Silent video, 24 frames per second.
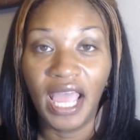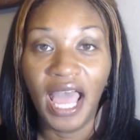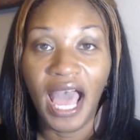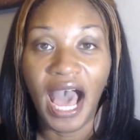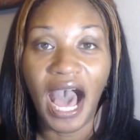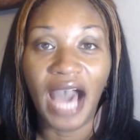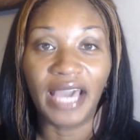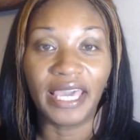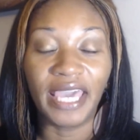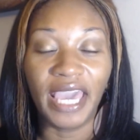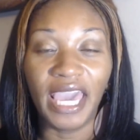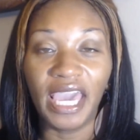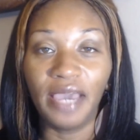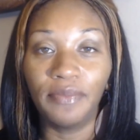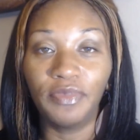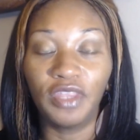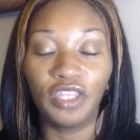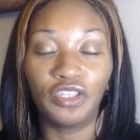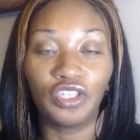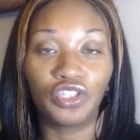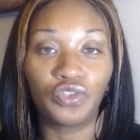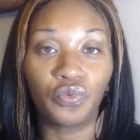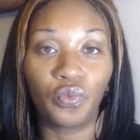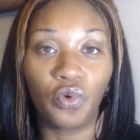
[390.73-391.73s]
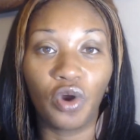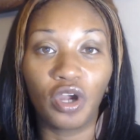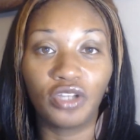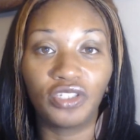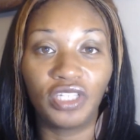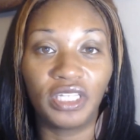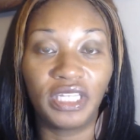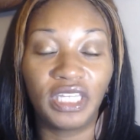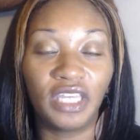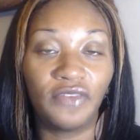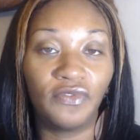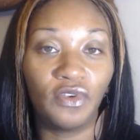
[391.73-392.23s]
I came to this world to
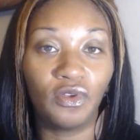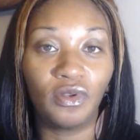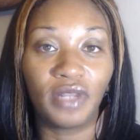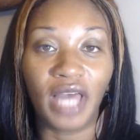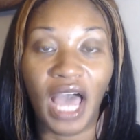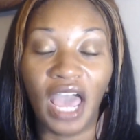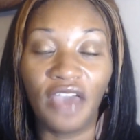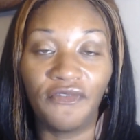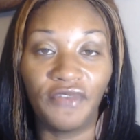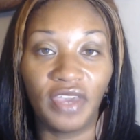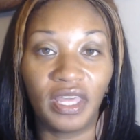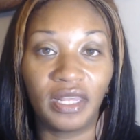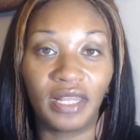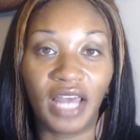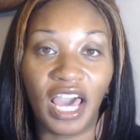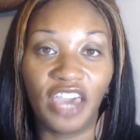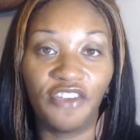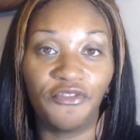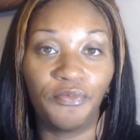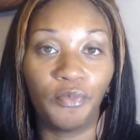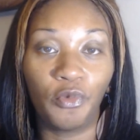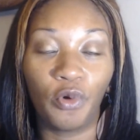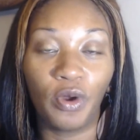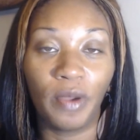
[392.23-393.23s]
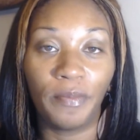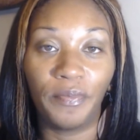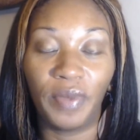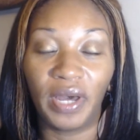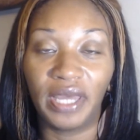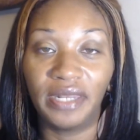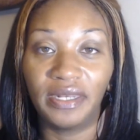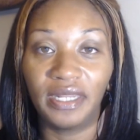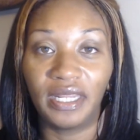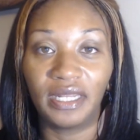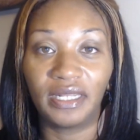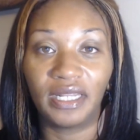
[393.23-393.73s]
give you life and life more
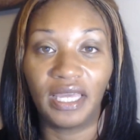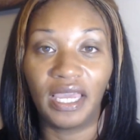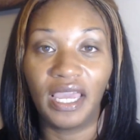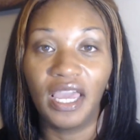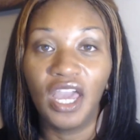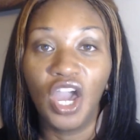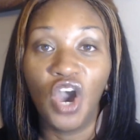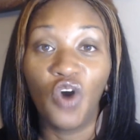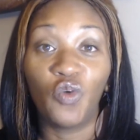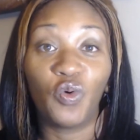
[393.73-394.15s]
abundantly.